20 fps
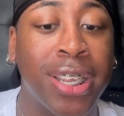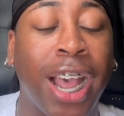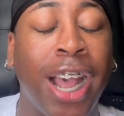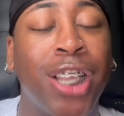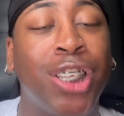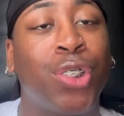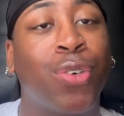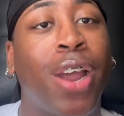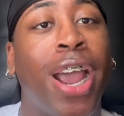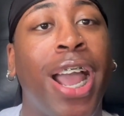I
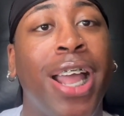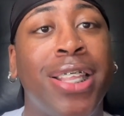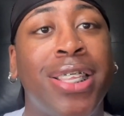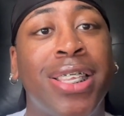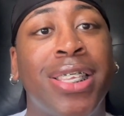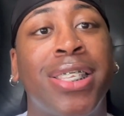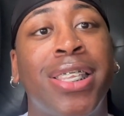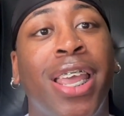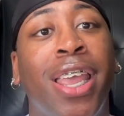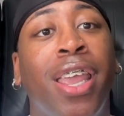tried to
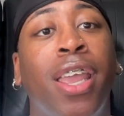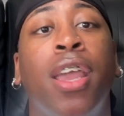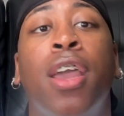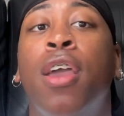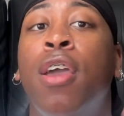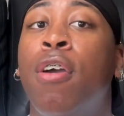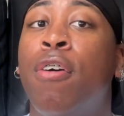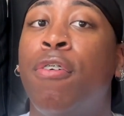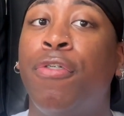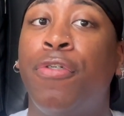stay
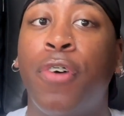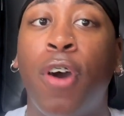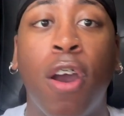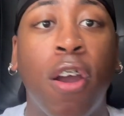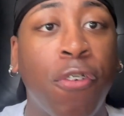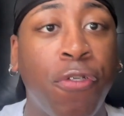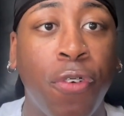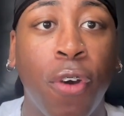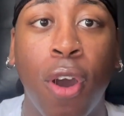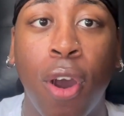
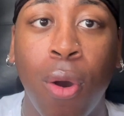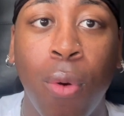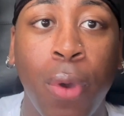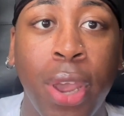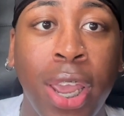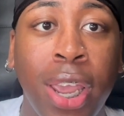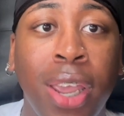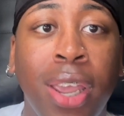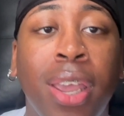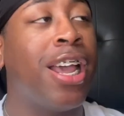far, far
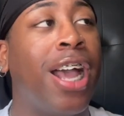away.